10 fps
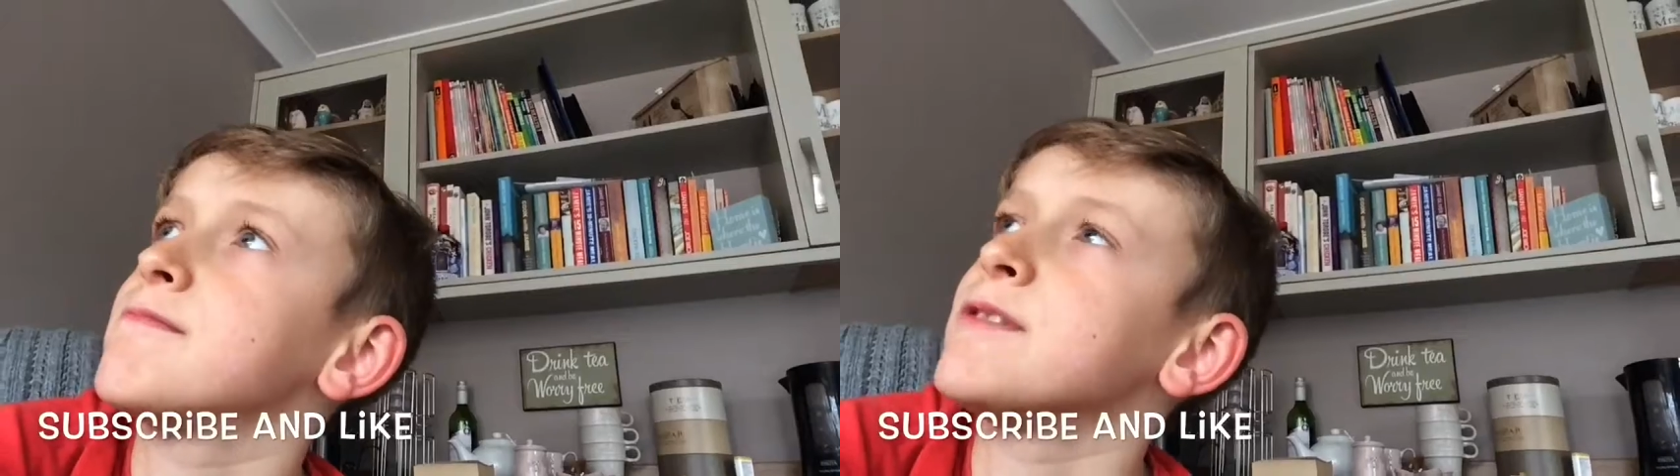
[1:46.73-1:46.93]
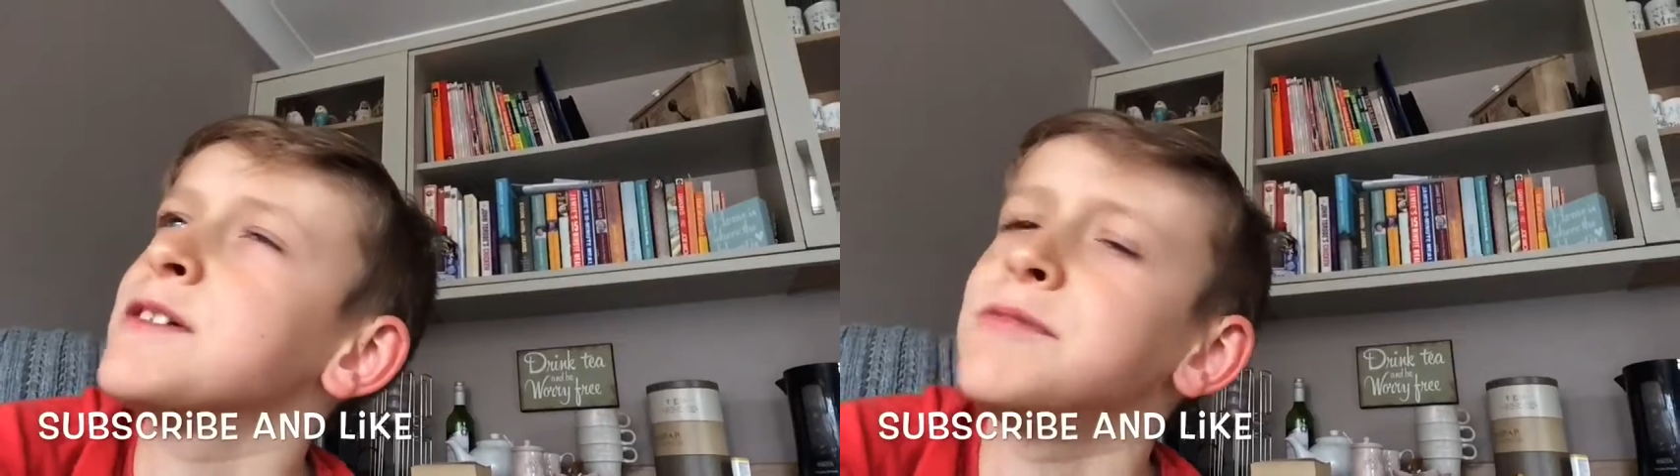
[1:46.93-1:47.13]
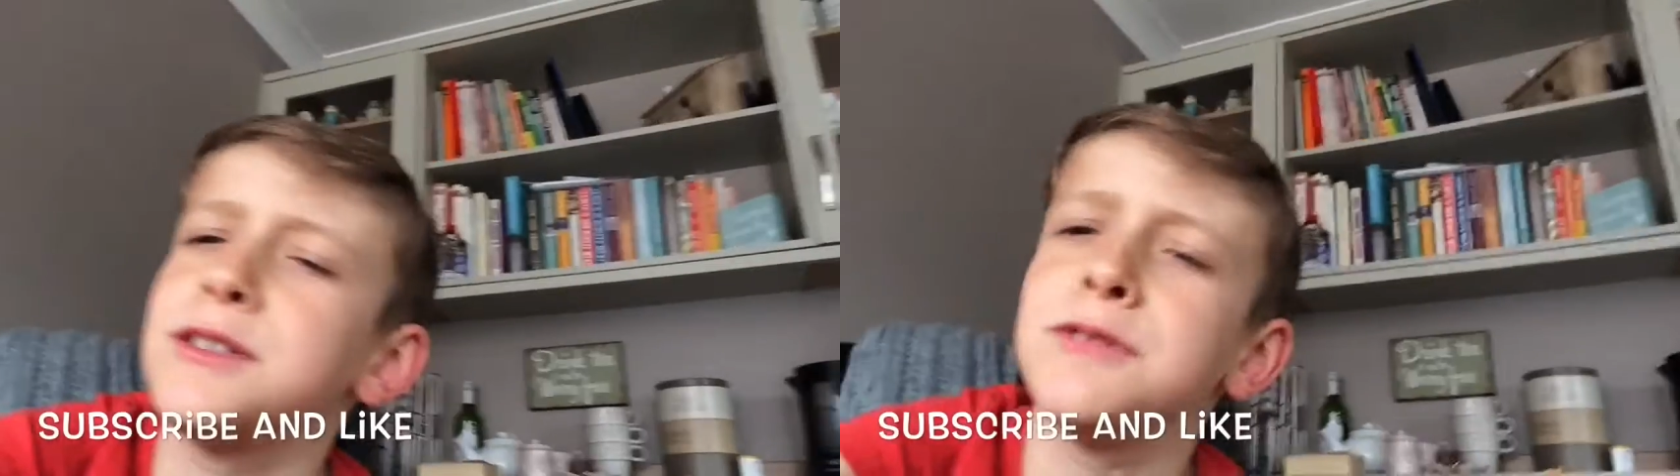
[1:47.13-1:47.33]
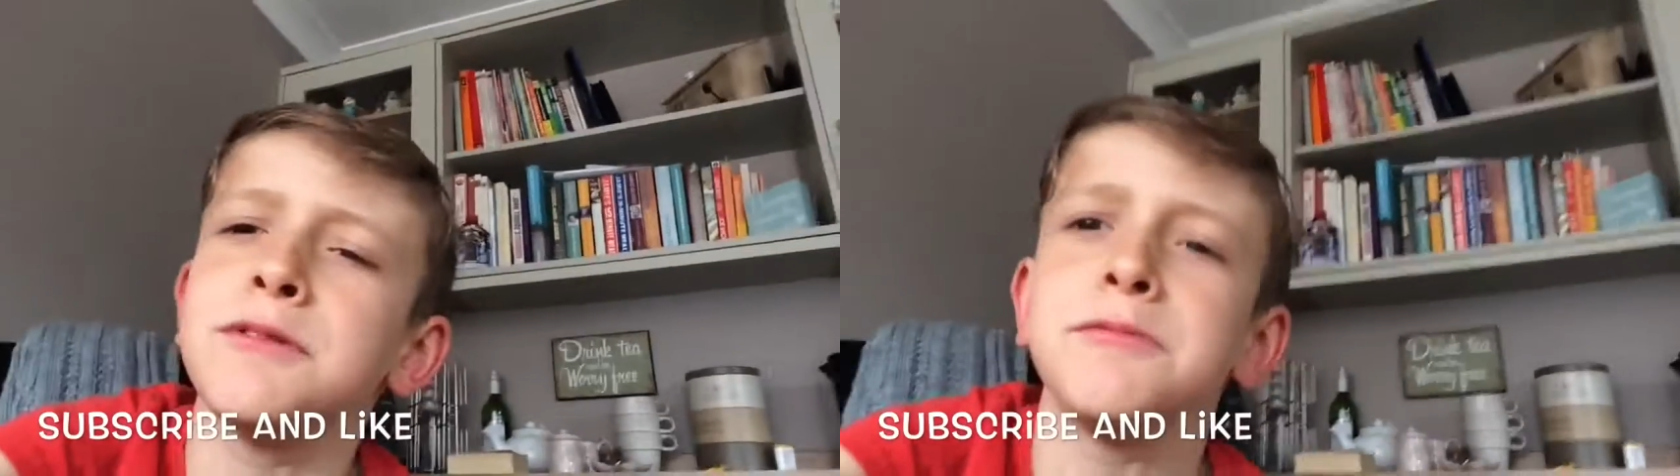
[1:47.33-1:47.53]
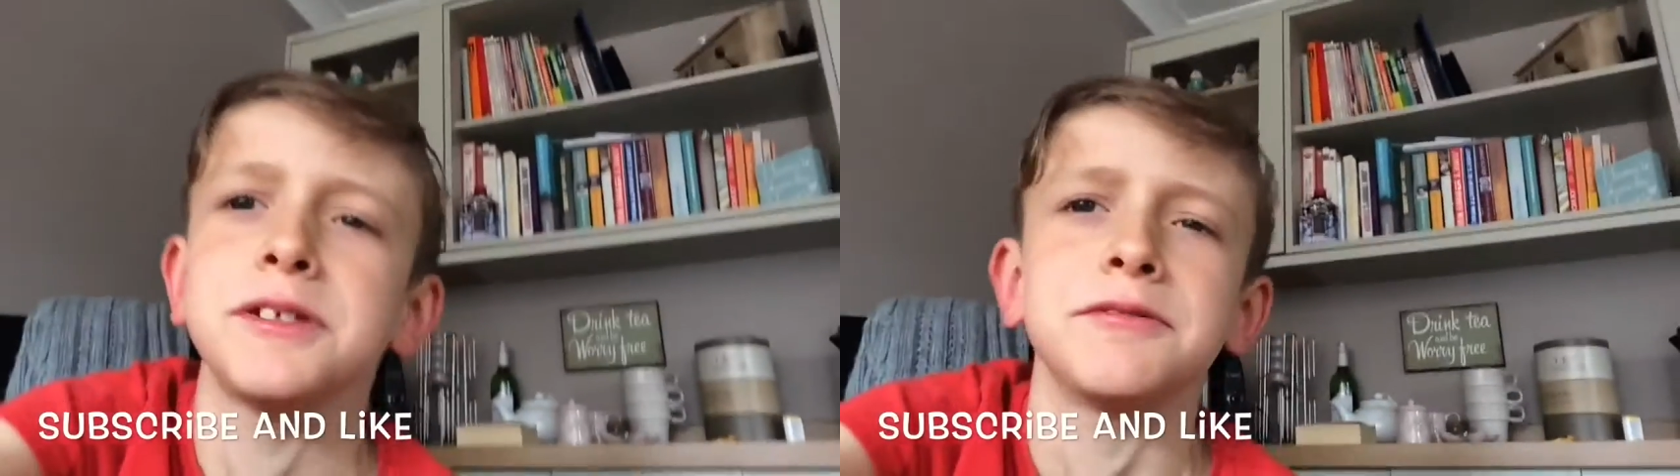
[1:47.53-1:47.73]
what did we do
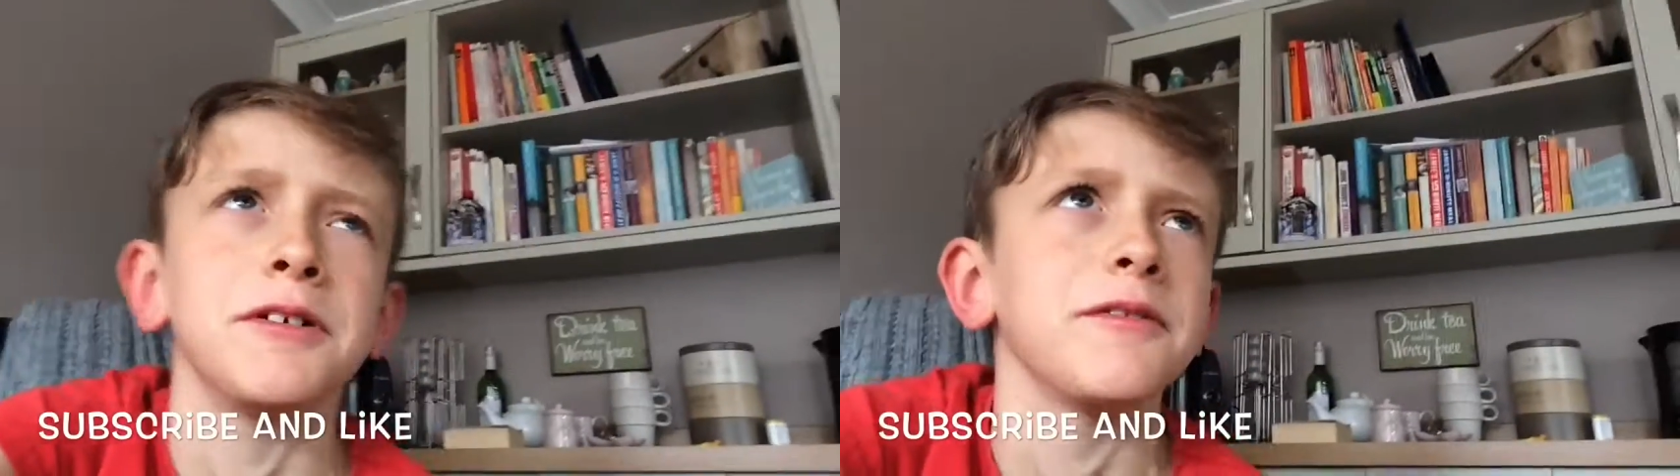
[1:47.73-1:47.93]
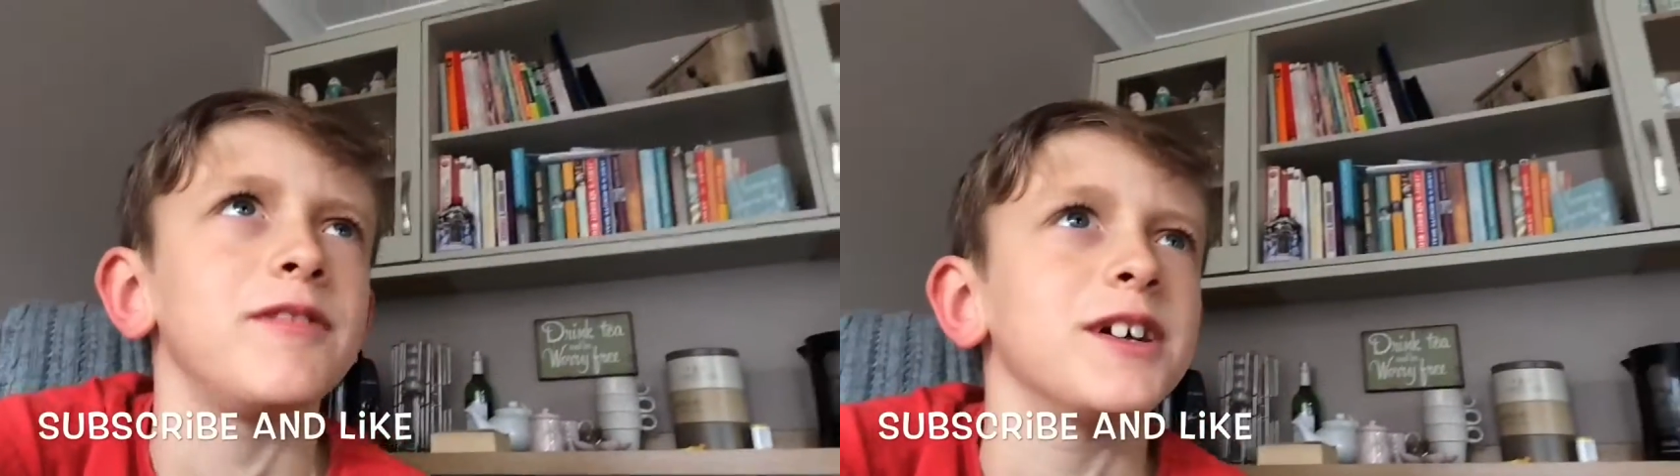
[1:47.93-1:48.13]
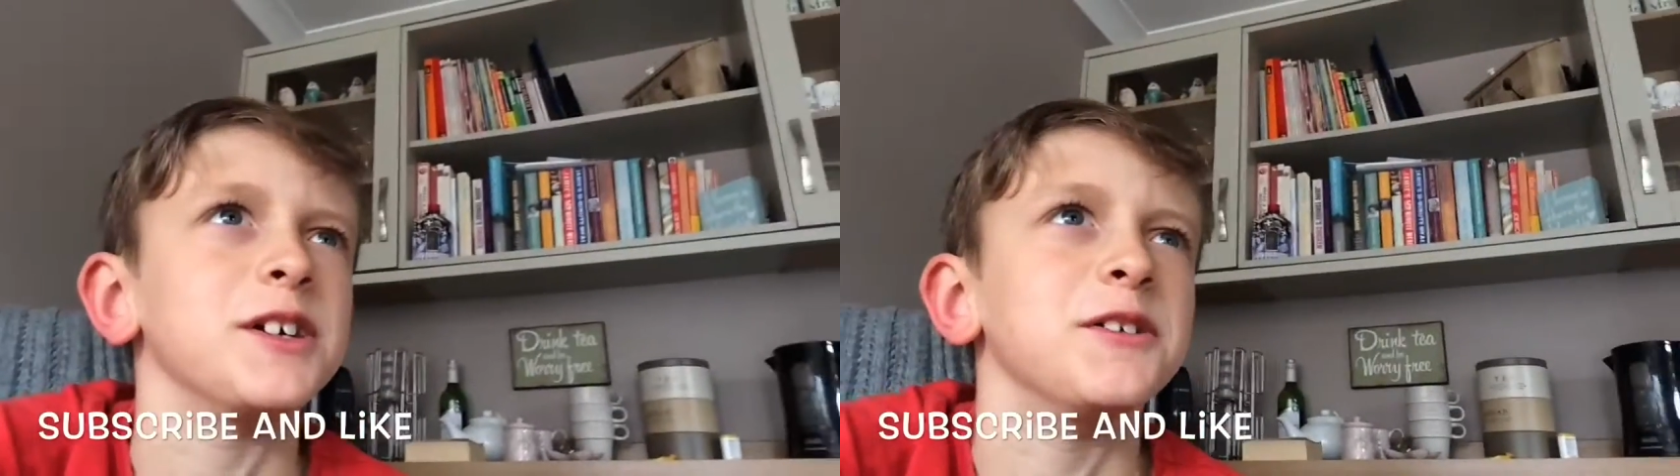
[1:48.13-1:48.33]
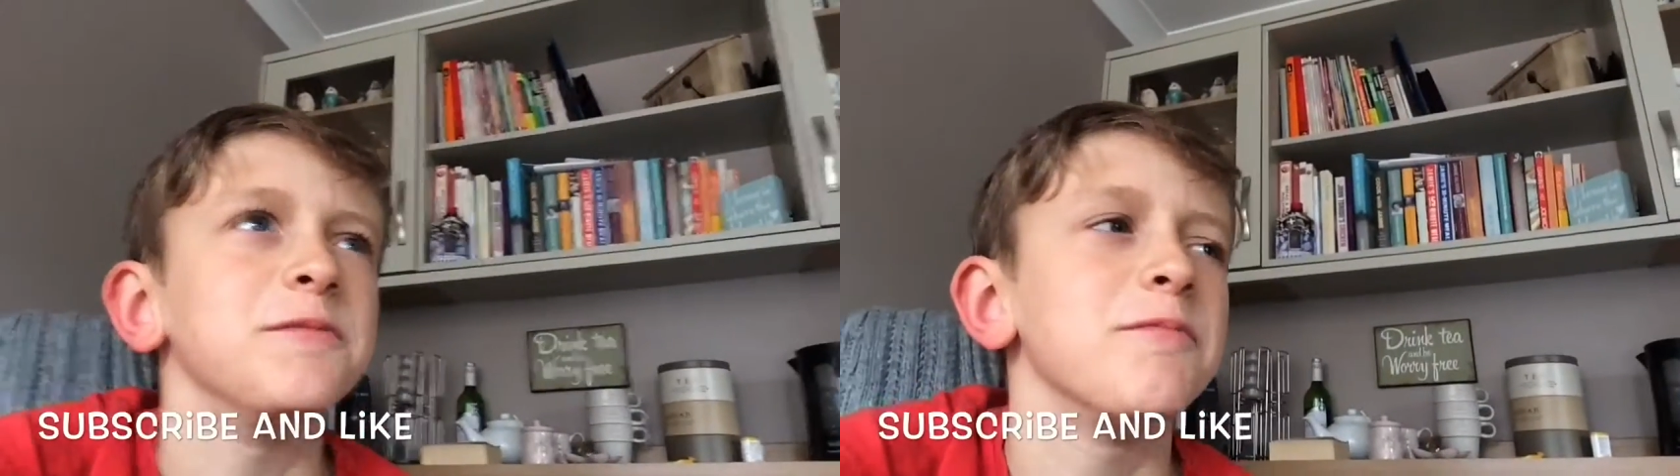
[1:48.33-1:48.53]
when we sat around the fire?